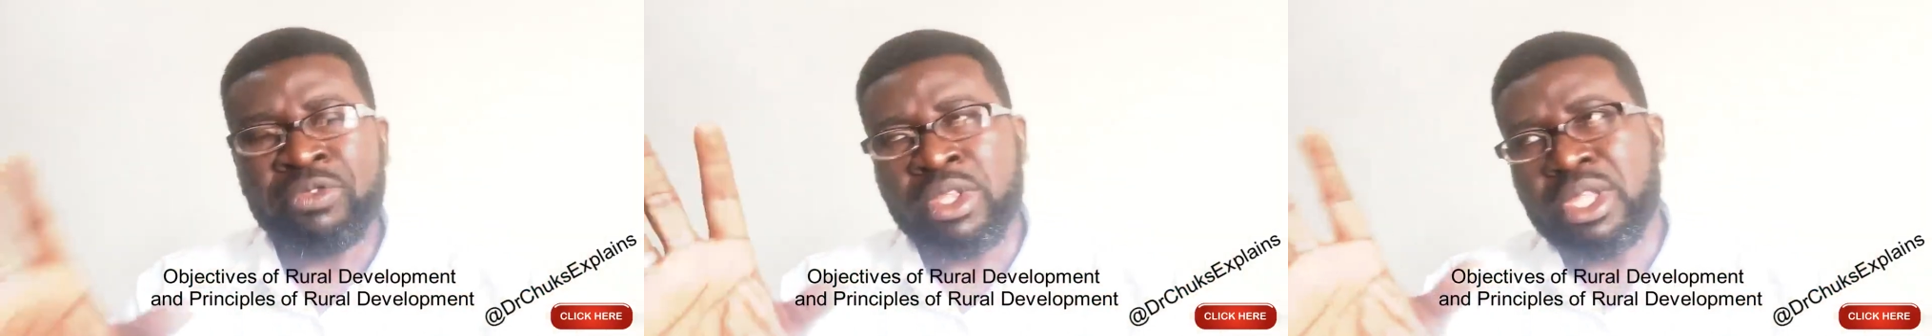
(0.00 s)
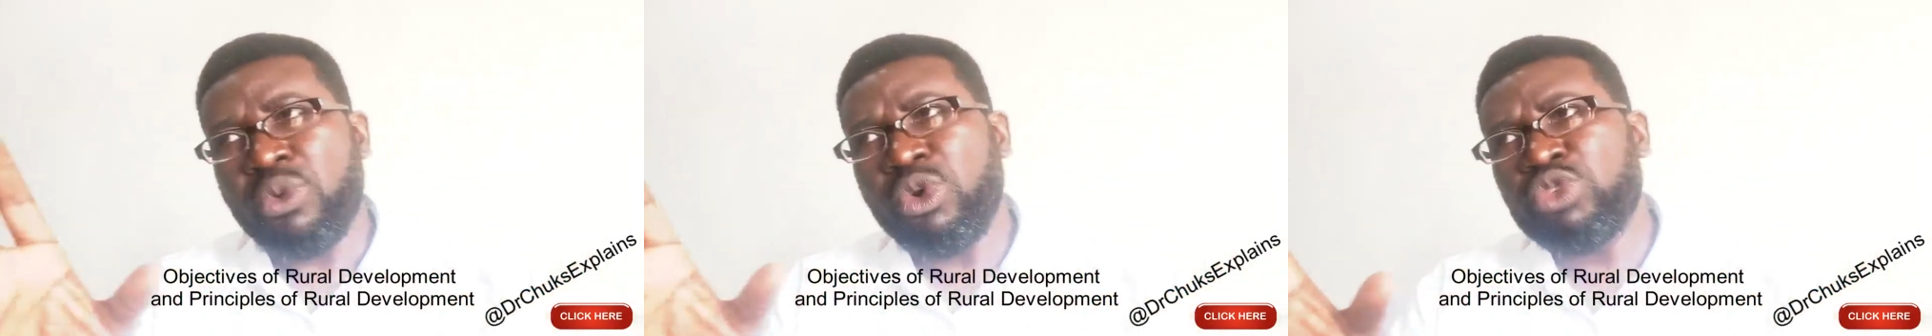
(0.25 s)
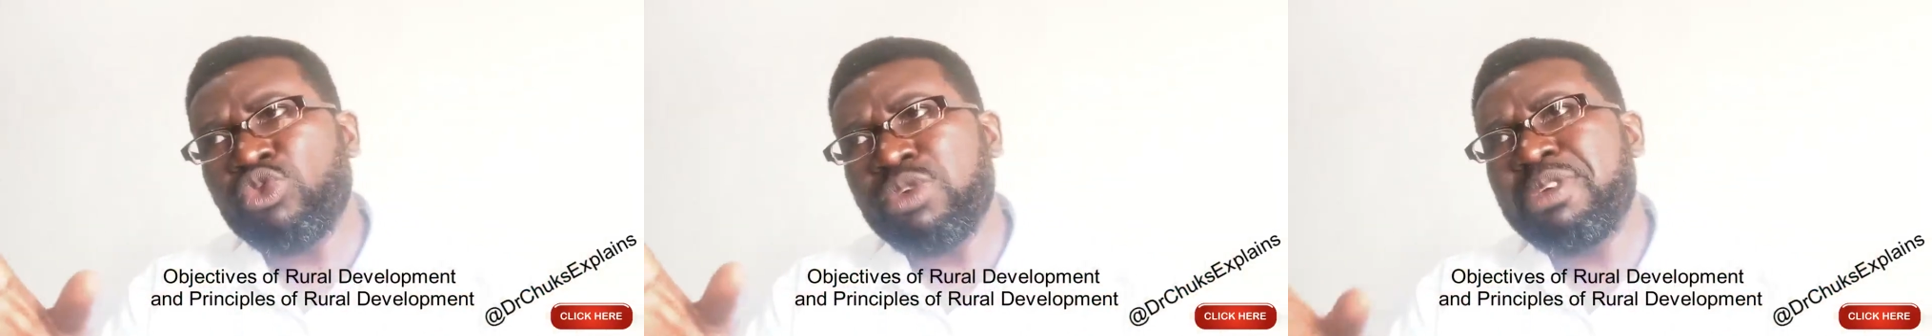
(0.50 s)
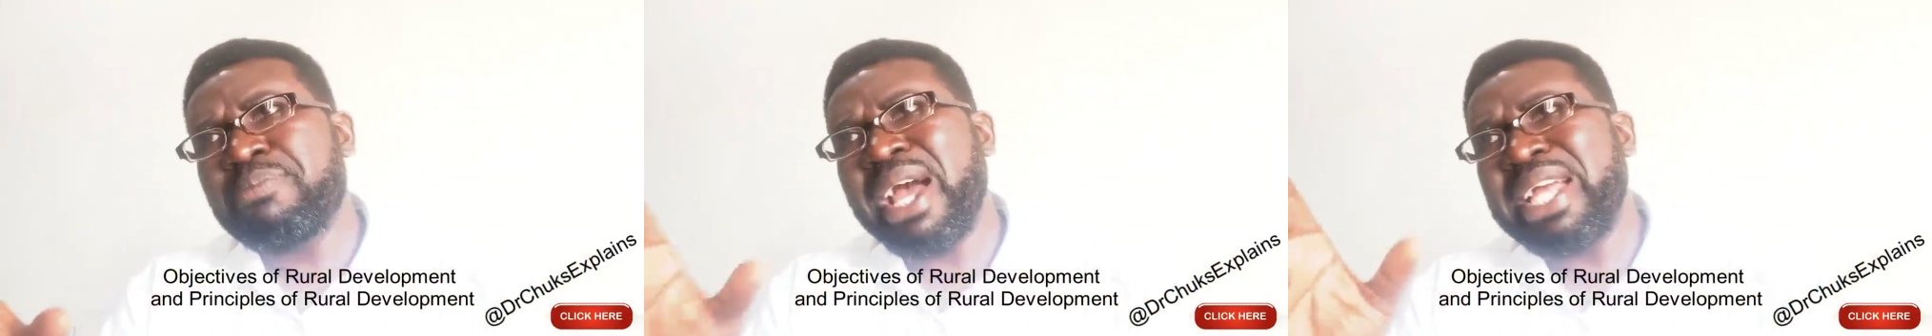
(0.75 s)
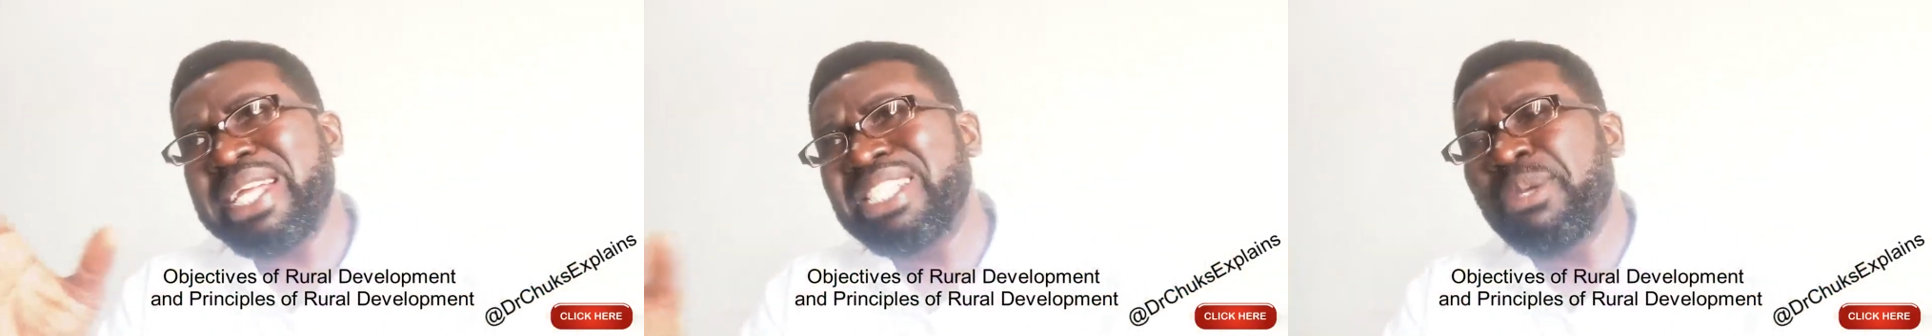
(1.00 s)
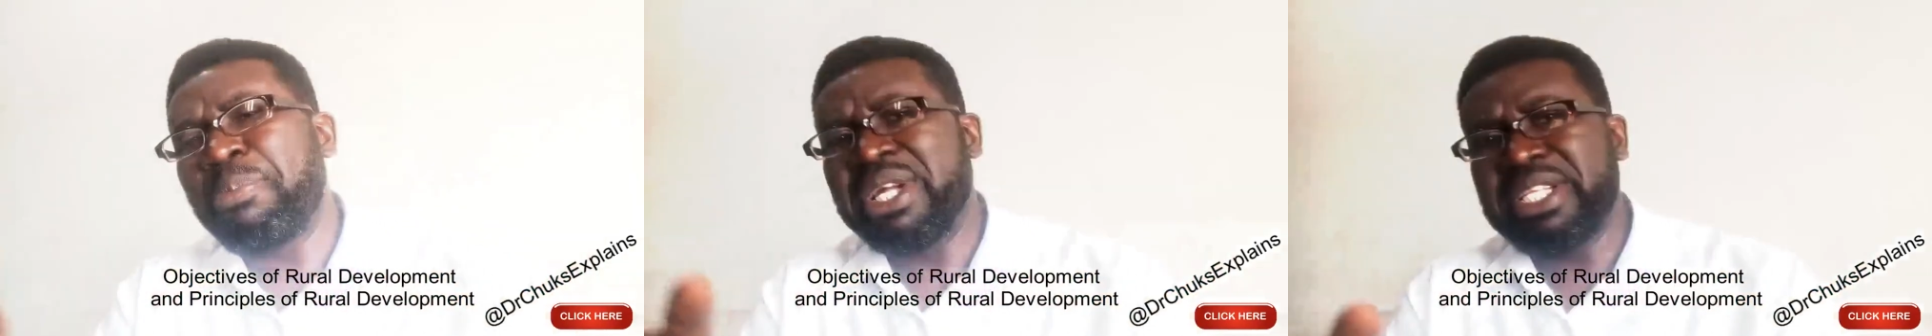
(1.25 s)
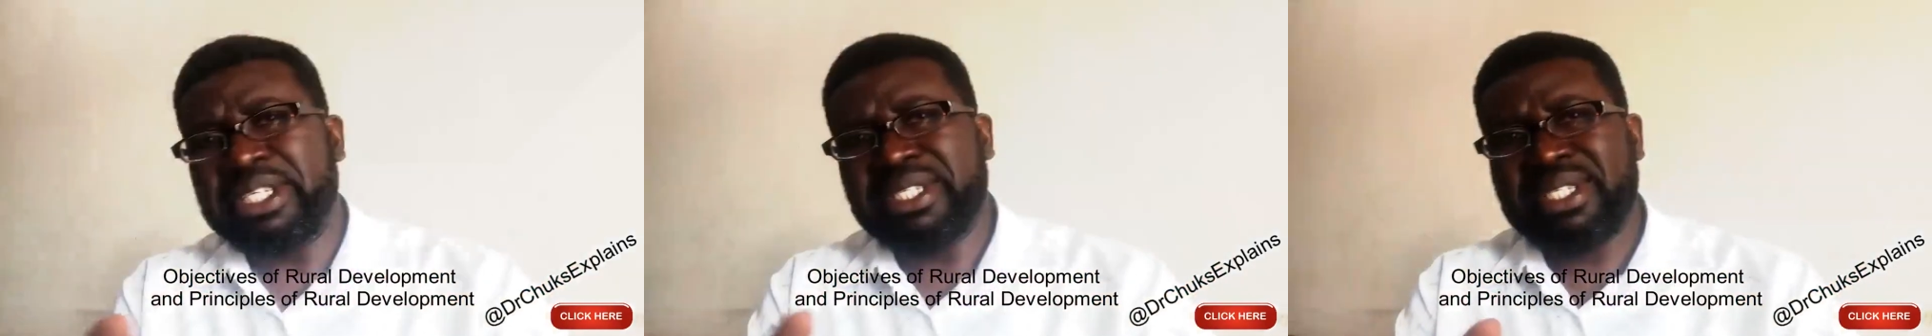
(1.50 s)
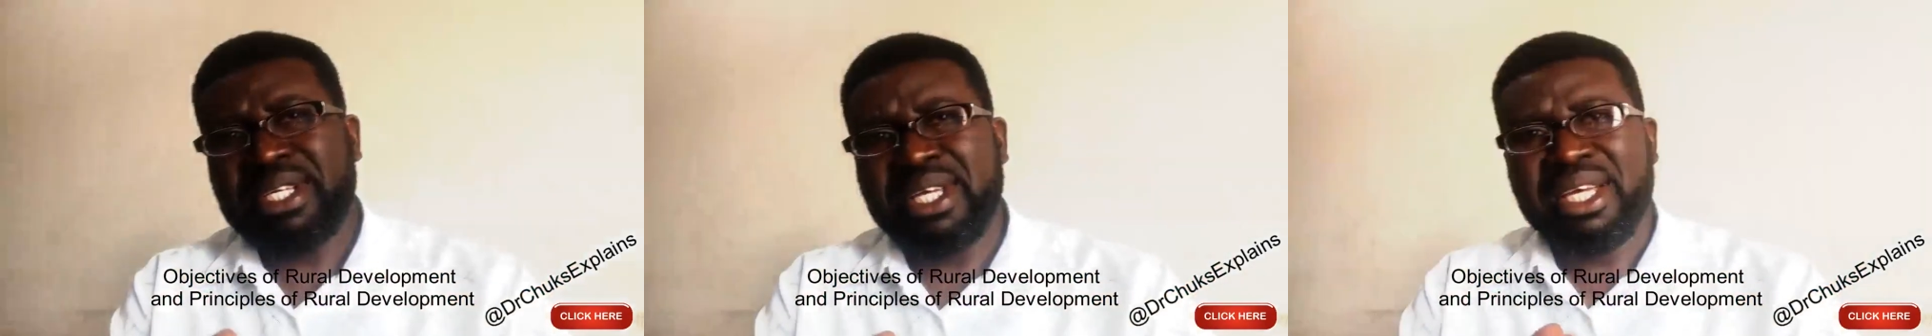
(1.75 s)
Then, what do we mean by
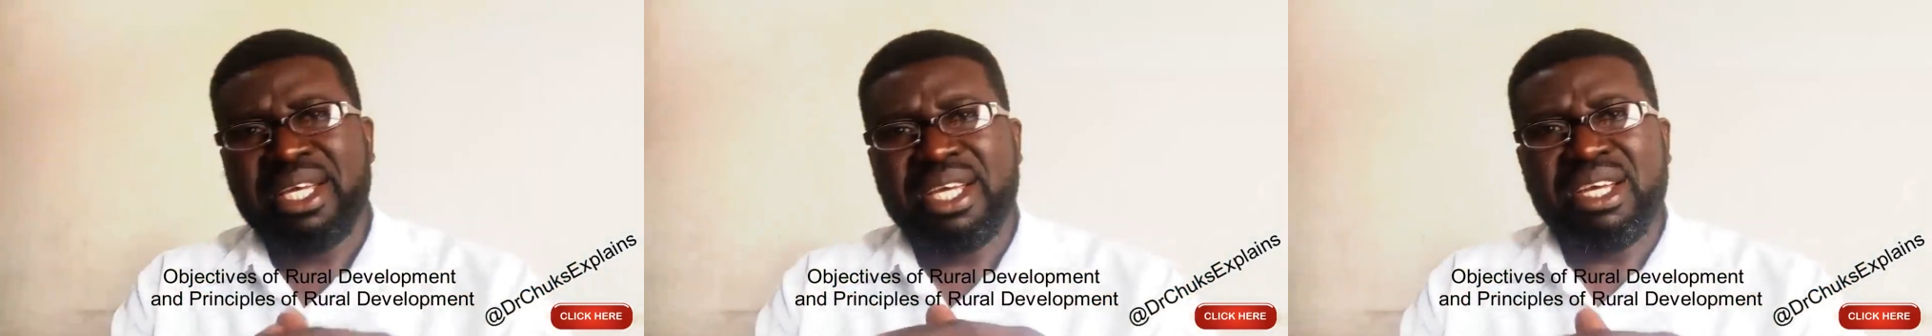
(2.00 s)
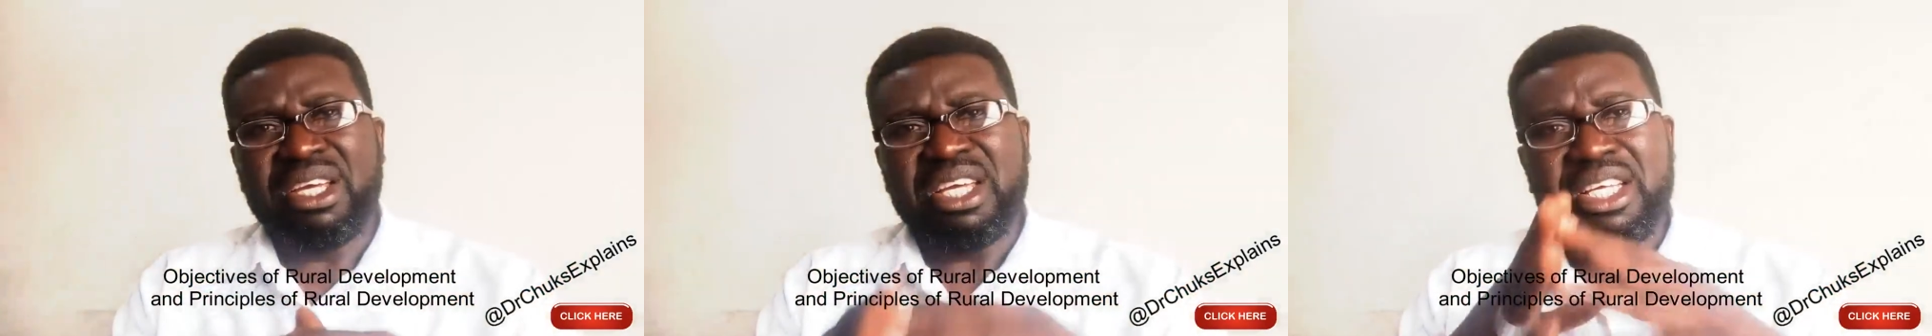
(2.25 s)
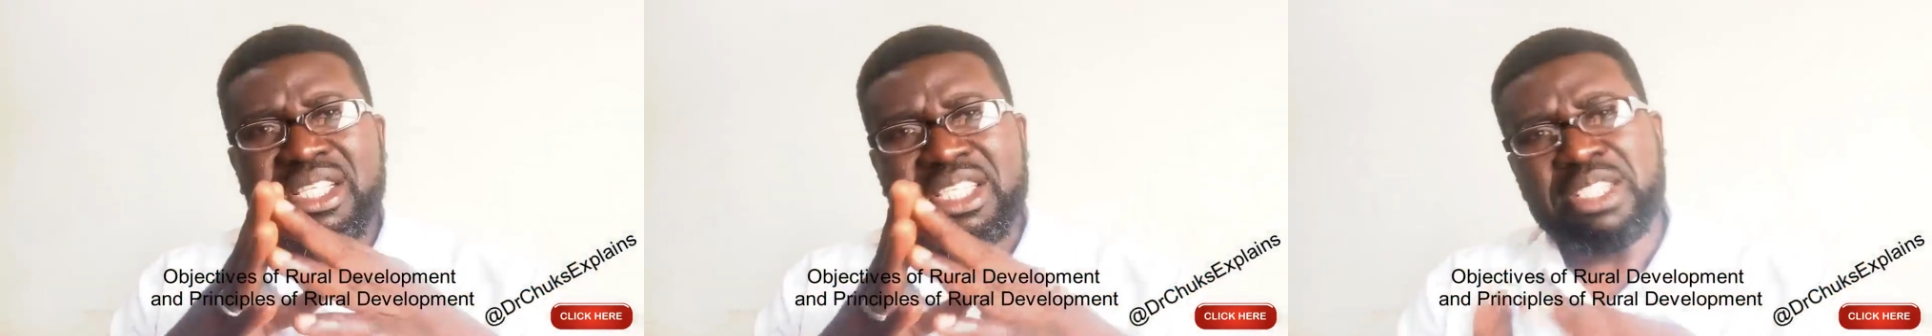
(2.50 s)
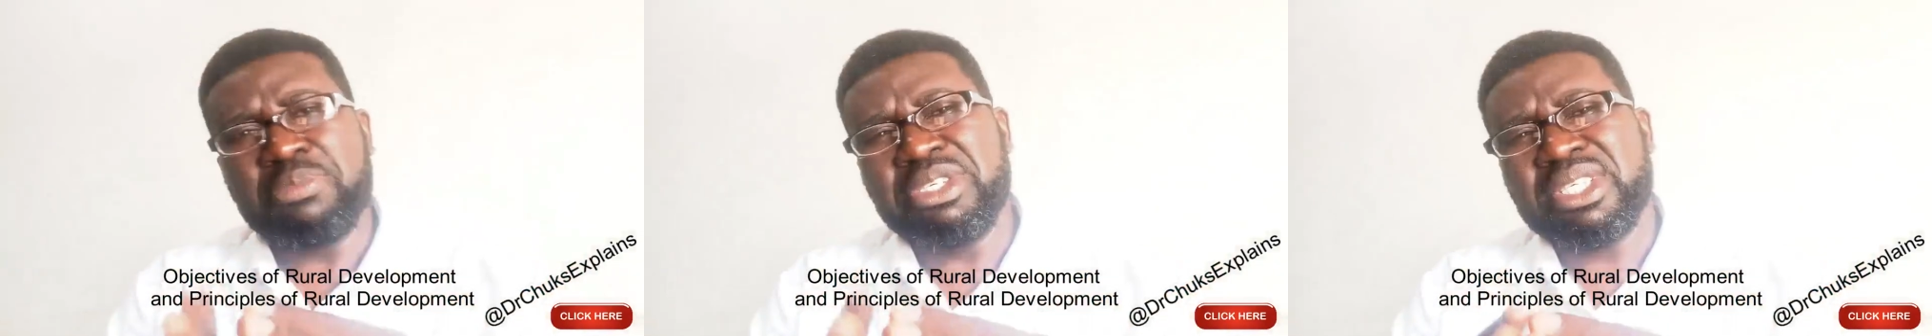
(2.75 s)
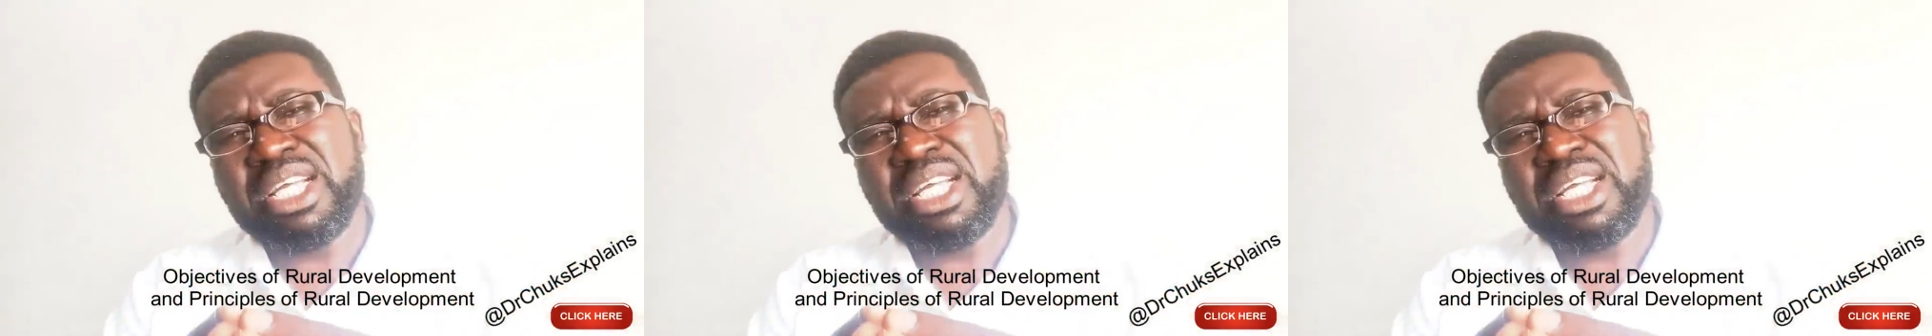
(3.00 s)
independence? This means